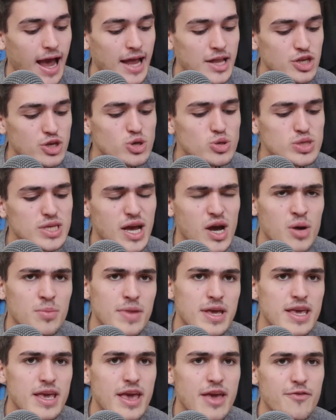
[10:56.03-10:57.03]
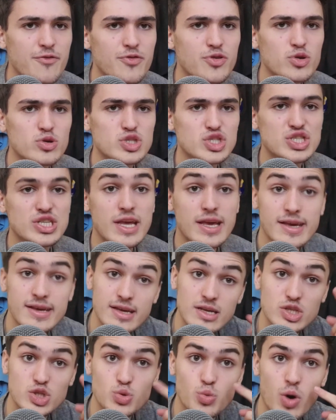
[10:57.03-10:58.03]
and you tell me if you're seeing
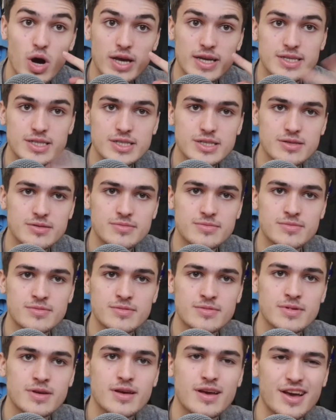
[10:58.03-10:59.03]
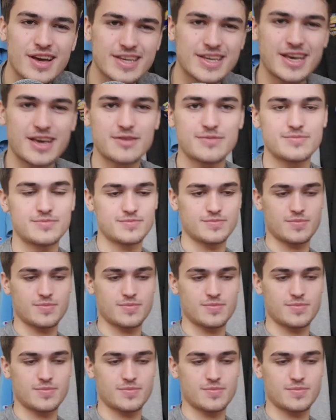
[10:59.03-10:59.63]
it twice. Okay.